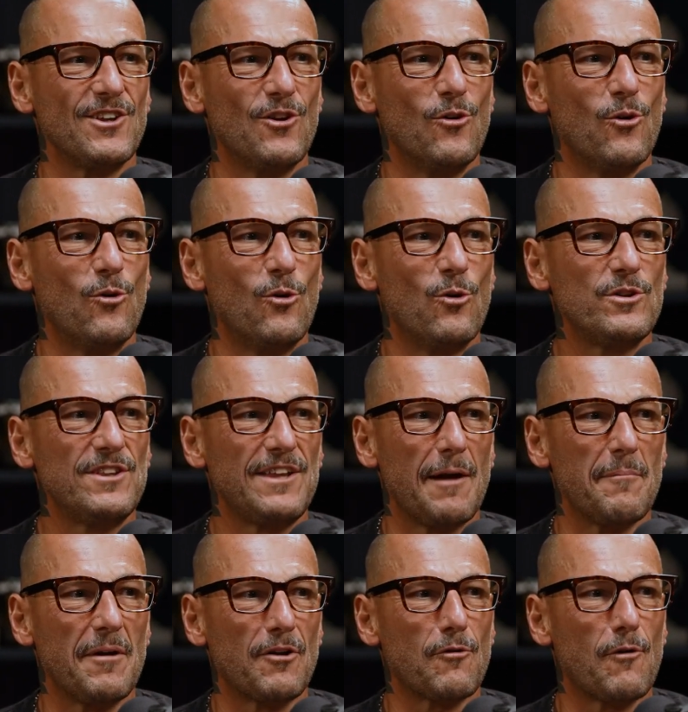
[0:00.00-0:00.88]
your
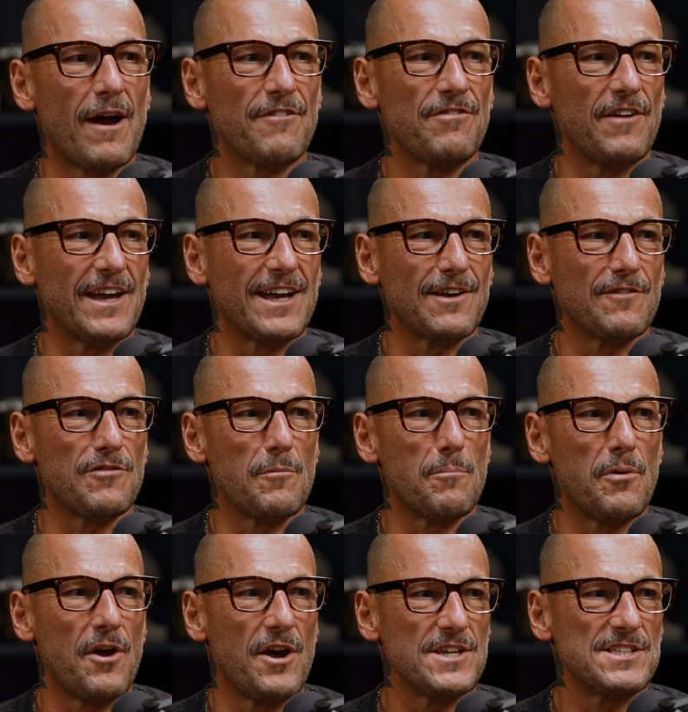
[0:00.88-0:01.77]
demographic of the
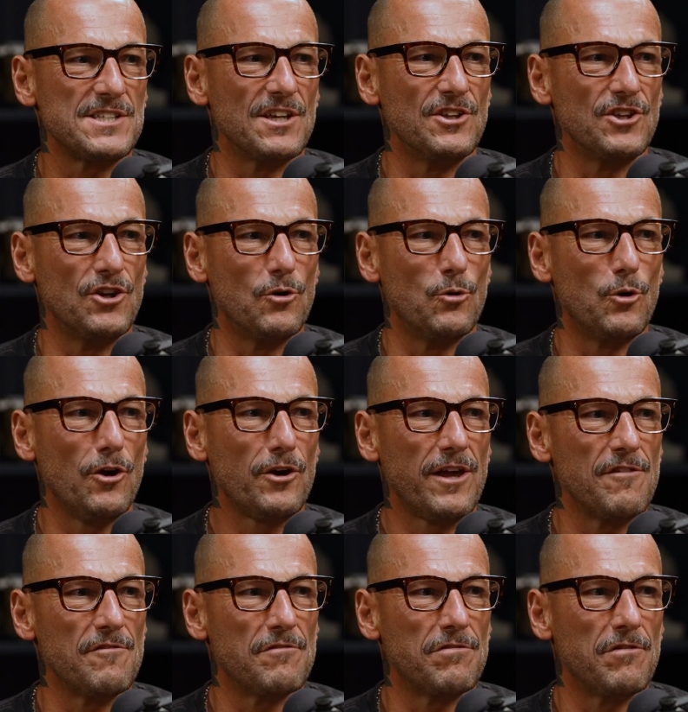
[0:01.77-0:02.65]
person you're
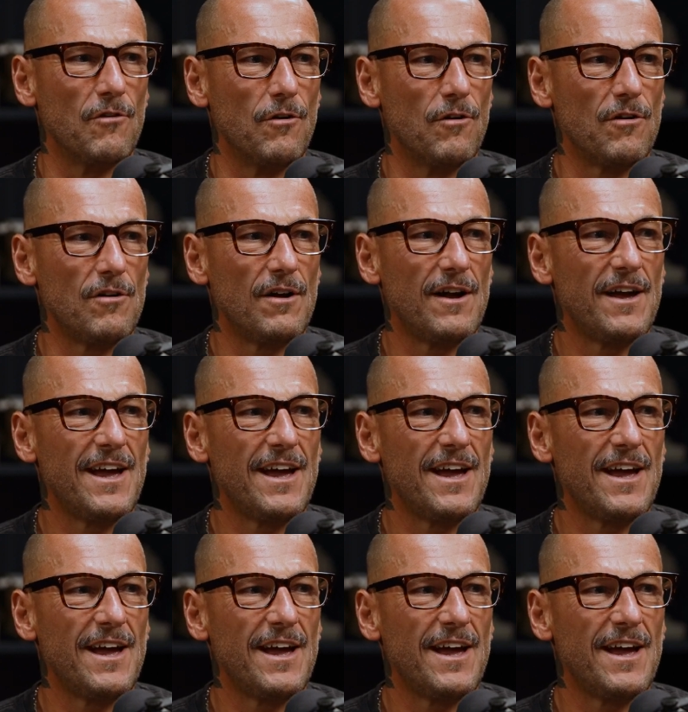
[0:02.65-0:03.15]
looking for